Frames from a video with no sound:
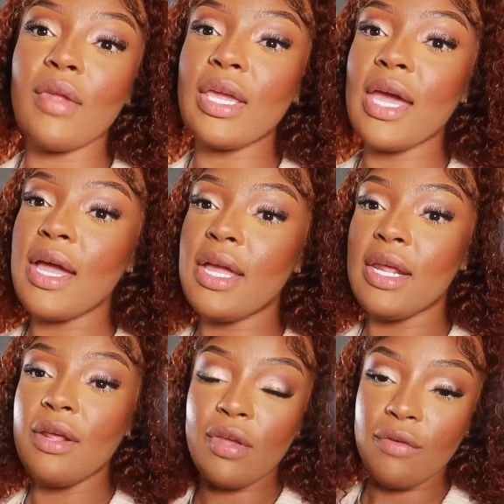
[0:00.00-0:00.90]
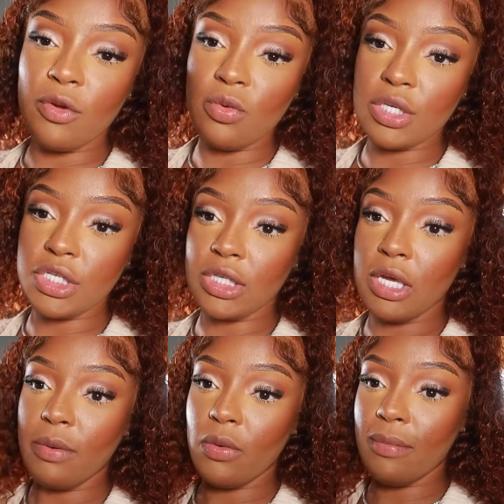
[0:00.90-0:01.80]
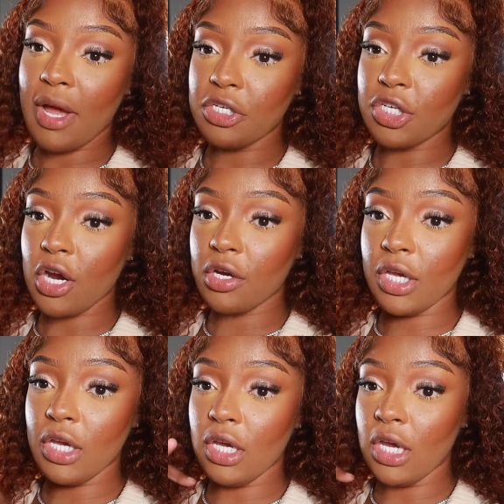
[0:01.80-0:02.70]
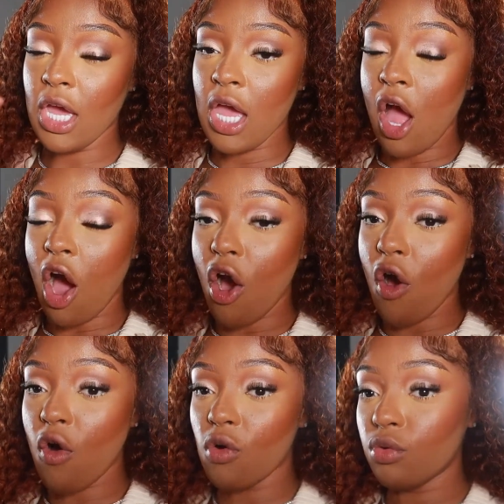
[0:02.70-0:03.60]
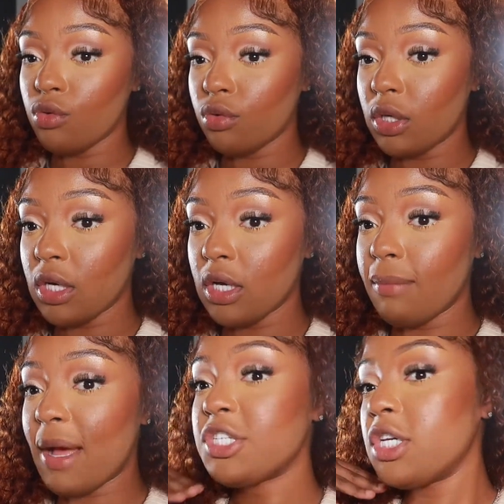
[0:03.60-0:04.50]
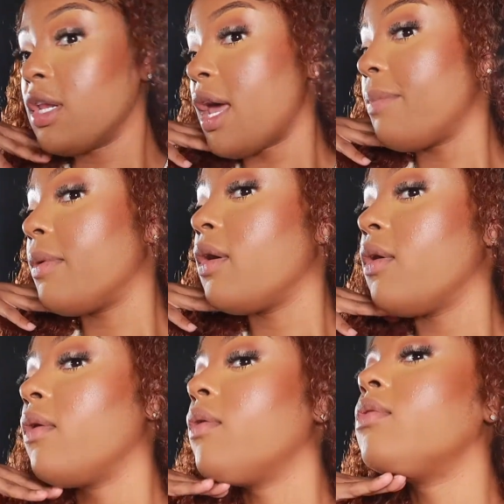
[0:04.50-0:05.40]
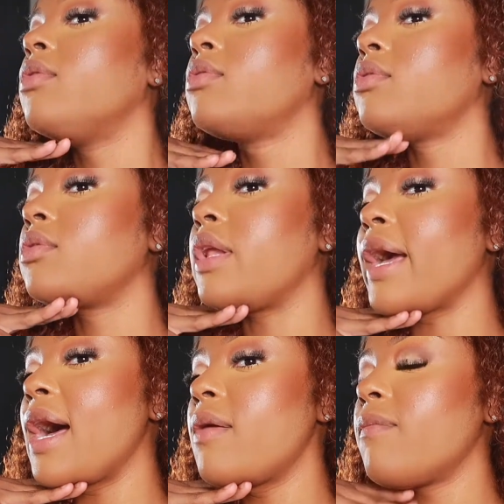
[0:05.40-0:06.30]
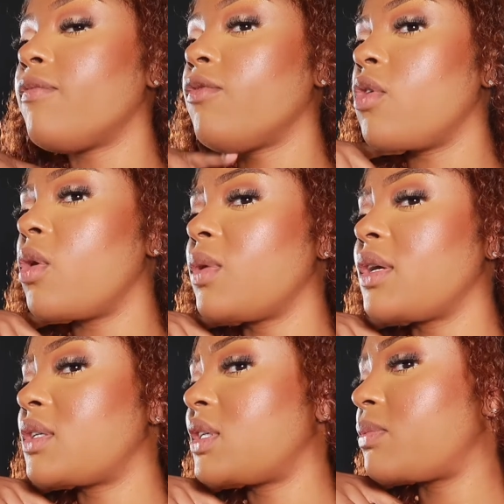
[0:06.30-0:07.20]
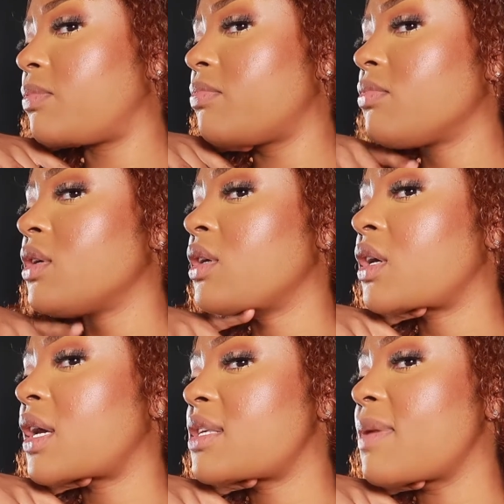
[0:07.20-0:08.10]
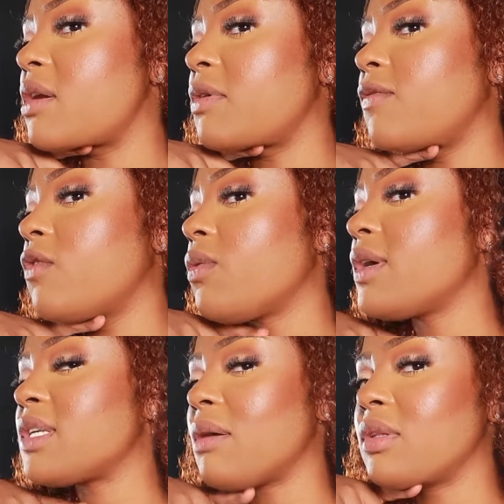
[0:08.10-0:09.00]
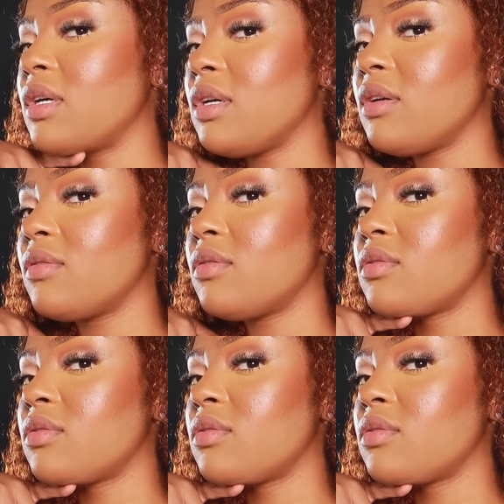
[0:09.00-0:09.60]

yeah and if, if you want to just keep up with my journey on uh, my chin lipo like i'm four weeks it's about to be four weeks i believe